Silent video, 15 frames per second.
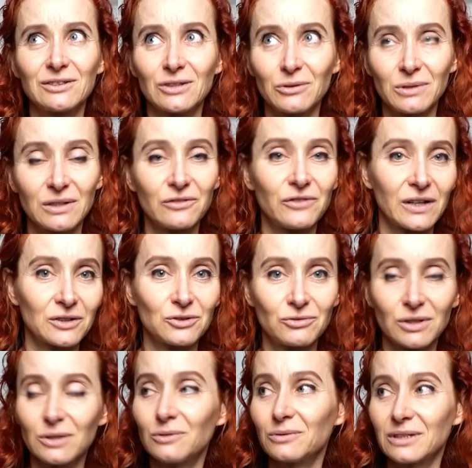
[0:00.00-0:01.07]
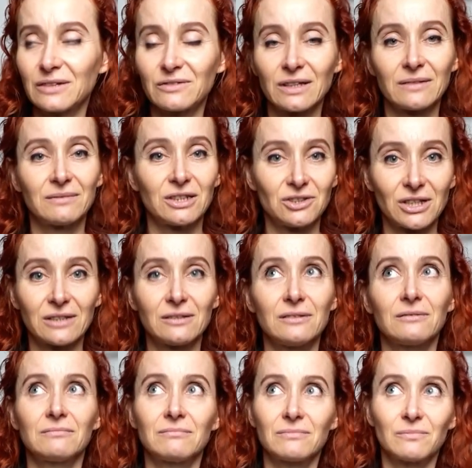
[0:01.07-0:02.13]
sewing factory or whatever the
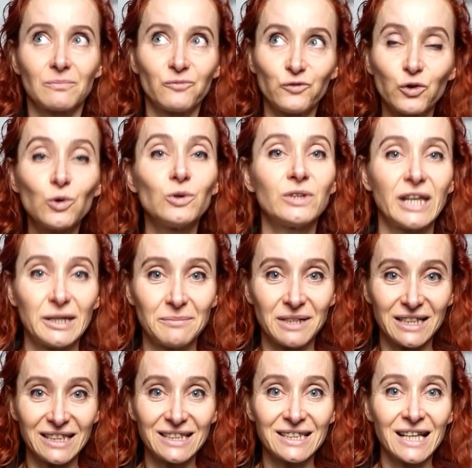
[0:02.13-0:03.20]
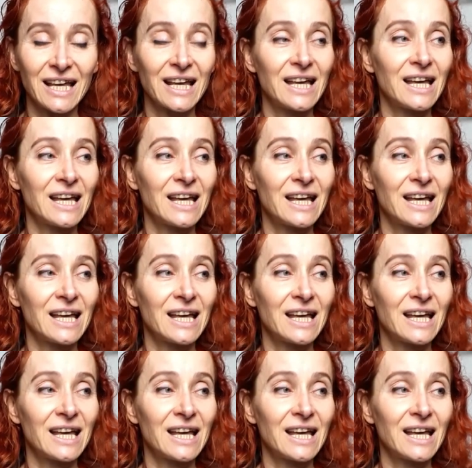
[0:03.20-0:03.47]
channel full name is,